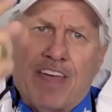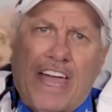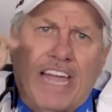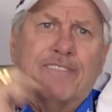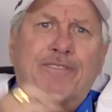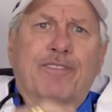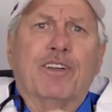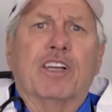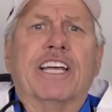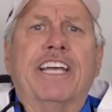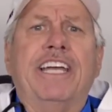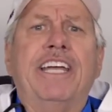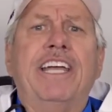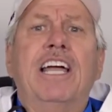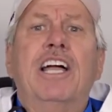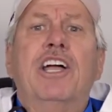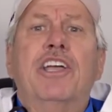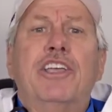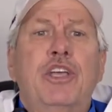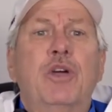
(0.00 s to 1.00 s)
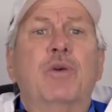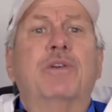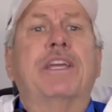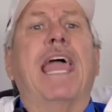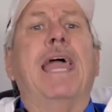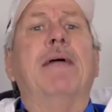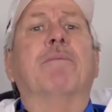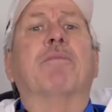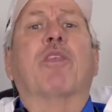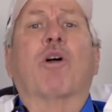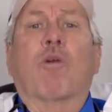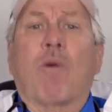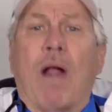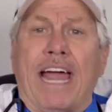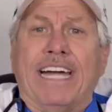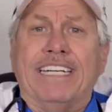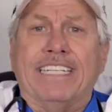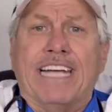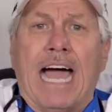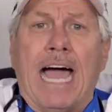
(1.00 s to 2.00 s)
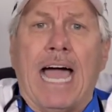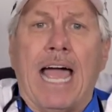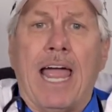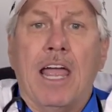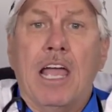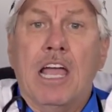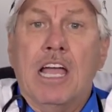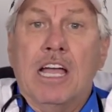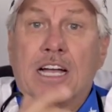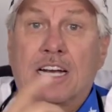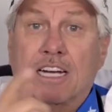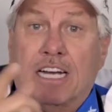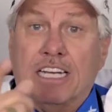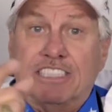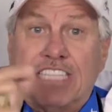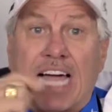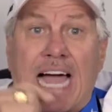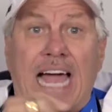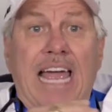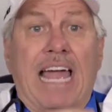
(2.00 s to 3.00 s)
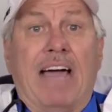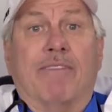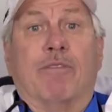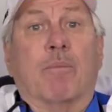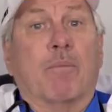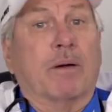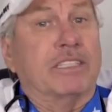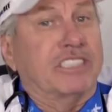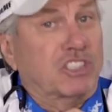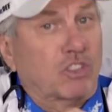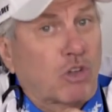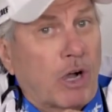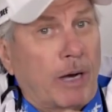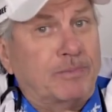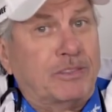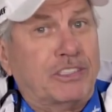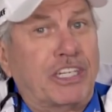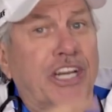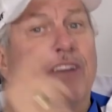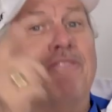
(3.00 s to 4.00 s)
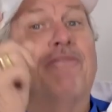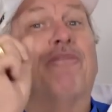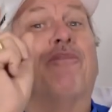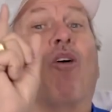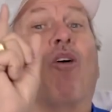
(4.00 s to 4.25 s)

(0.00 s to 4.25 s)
Thankfully, you came to the right guy because I have a prescription